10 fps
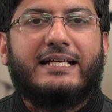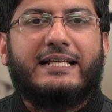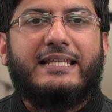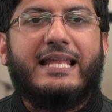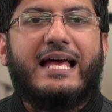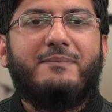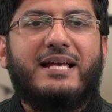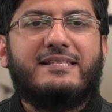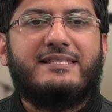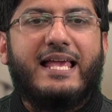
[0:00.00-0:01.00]
La
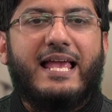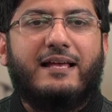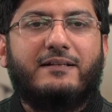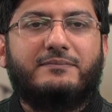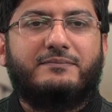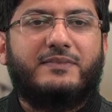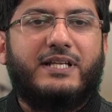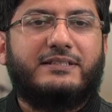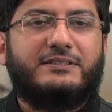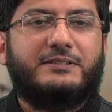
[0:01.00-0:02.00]
ma sa.
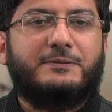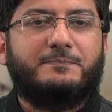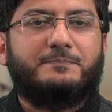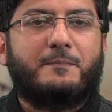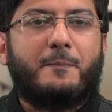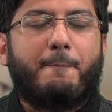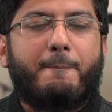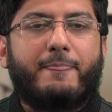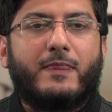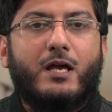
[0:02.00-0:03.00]
Next.
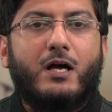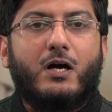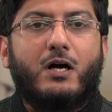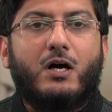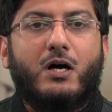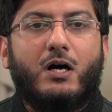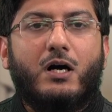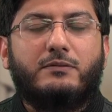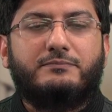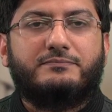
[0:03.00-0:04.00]

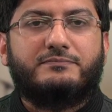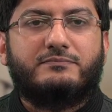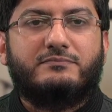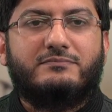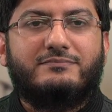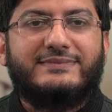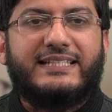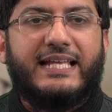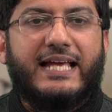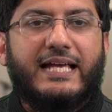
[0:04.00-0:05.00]
Kha.
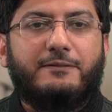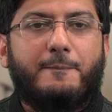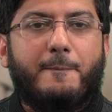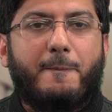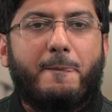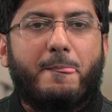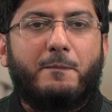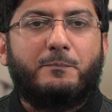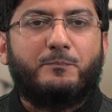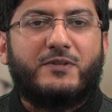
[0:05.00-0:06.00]
La.
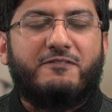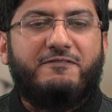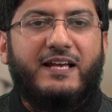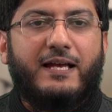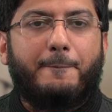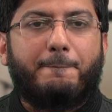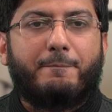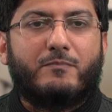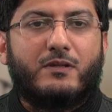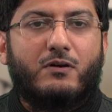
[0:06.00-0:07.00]
Fa.
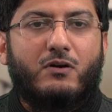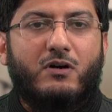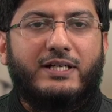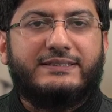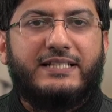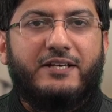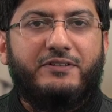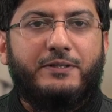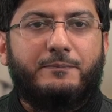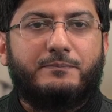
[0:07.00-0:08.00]
Kha is
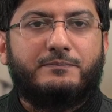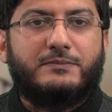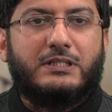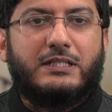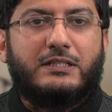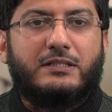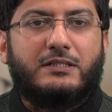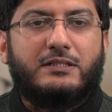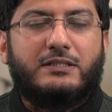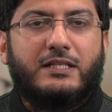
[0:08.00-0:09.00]
heavy.
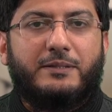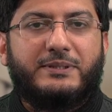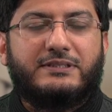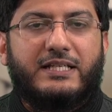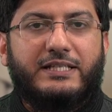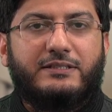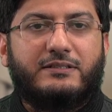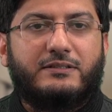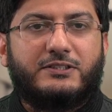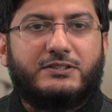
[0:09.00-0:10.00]
Lam is light,
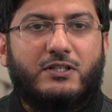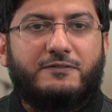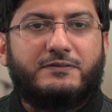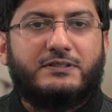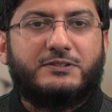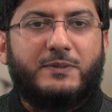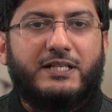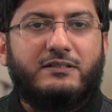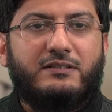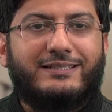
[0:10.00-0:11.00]
soft,
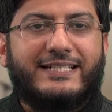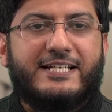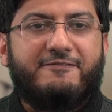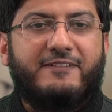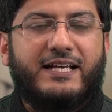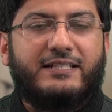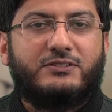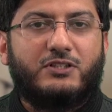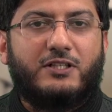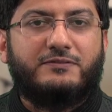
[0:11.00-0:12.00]
smile. Fa is
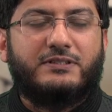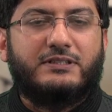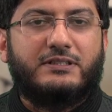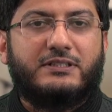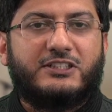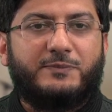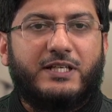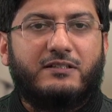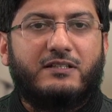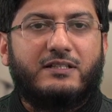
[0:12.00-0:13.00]
soft,
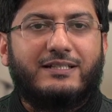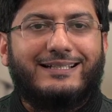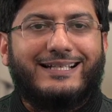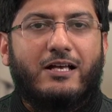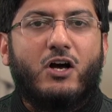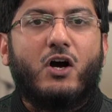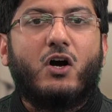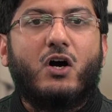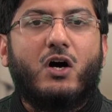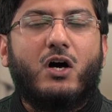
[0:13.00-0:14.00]
smile.
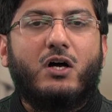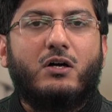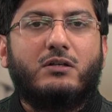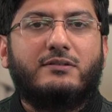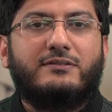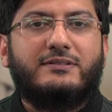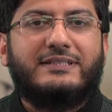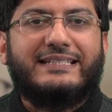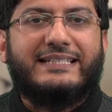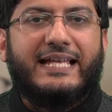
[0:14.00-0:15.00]
Kha.
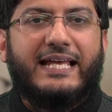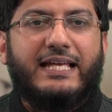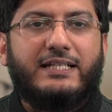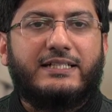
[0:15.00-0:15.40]
La.